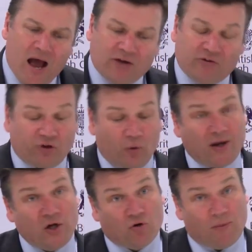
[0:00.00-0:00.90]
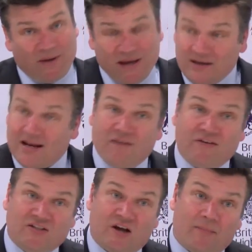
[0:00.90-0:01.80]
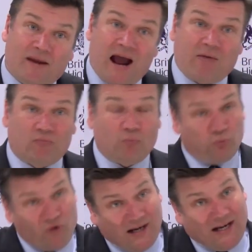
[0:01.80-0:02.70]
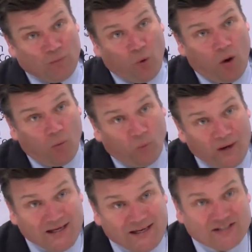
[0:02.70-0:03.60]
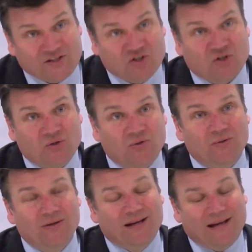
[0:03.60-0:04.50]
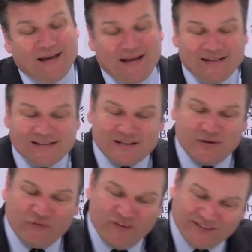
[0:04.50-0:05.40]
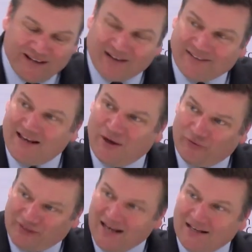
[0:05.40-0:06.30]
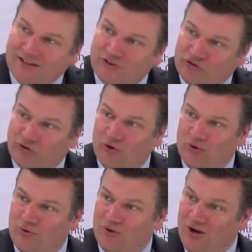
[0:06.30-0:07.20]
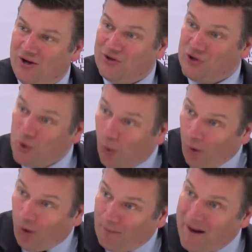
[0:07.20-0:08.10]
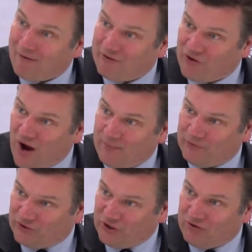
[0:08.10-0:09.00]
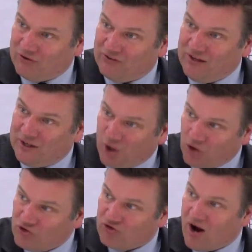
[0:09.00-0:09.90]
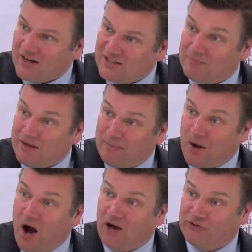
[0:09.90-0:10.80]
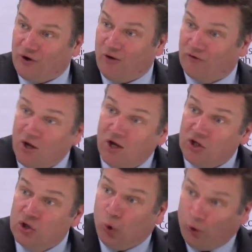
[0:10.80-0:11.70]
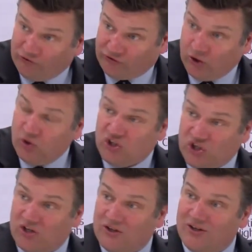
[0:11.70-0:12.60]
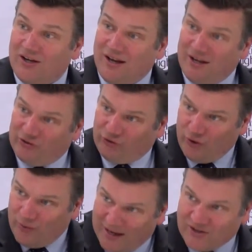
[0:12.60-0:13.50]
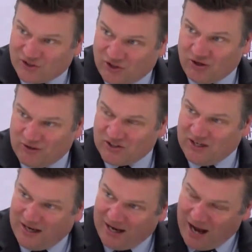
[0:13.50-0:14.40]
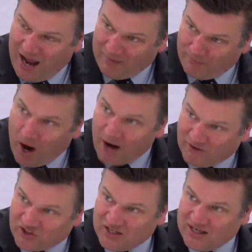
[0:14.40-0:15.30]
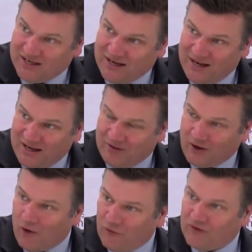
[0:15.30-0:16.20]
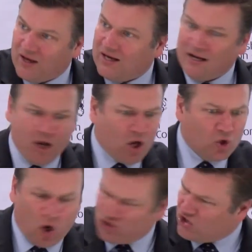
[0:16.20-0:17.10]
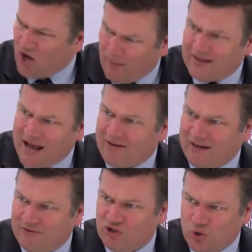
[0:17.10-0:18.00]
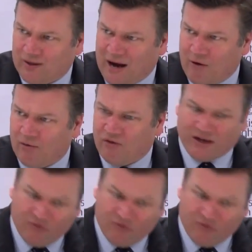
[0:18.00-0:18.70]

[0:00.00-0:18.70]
And so when European navies come down, really what we need to do is to fit ourselves into your maritime security construct and be a part of your solution to insecurity and piracy in the Gulf of Guinea, not just coming down here and doing our own thing.